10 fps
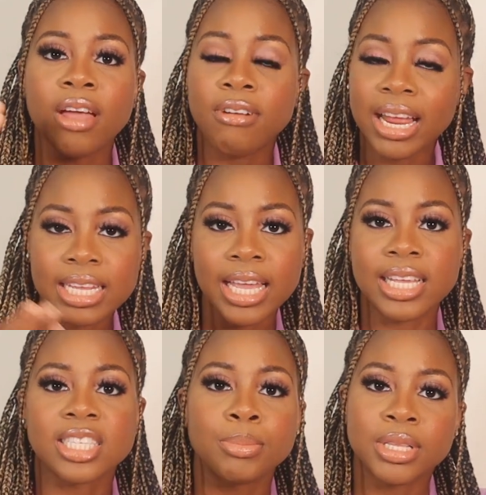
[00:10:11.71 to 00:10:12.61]

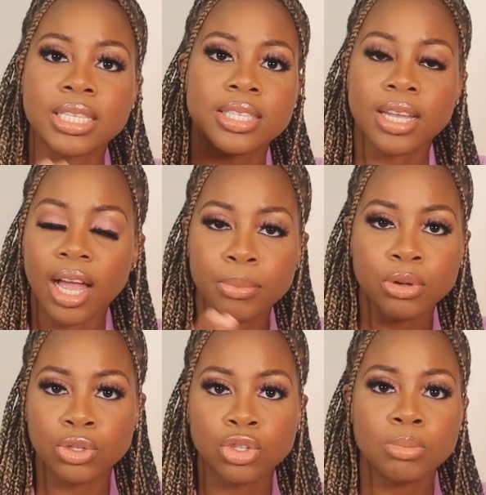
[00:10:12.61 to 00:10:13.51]
eradicate some of these
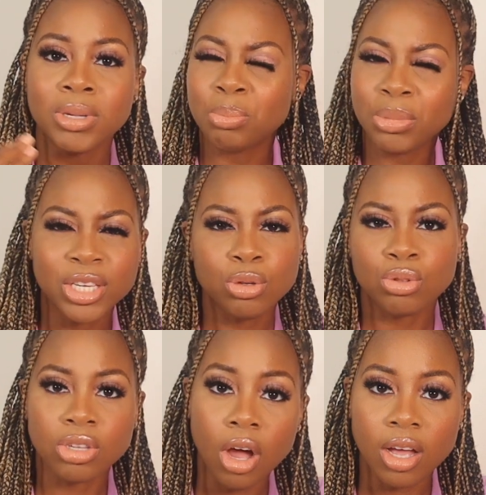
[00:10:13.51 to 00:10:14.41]
time-consuming menial
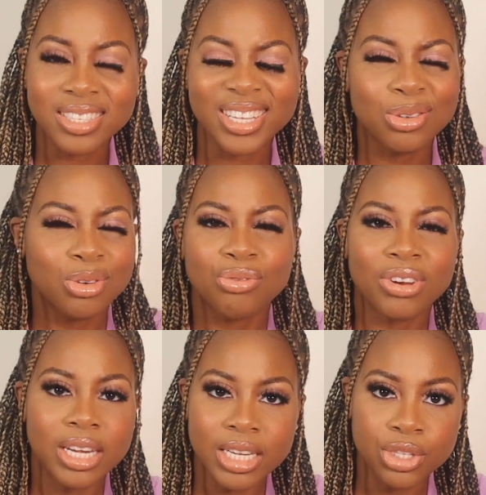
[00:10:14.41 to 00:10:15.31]
tasks that you don't
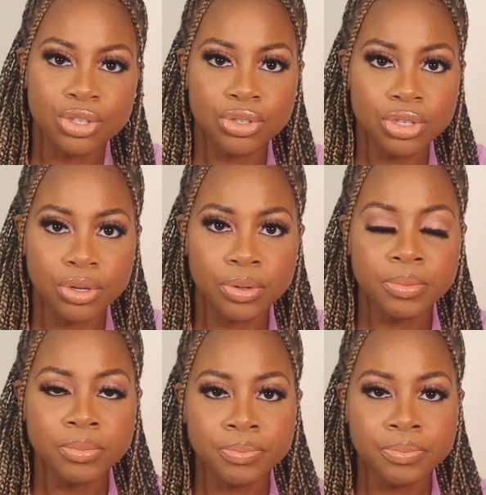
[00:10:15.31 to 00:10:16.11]
really need to do.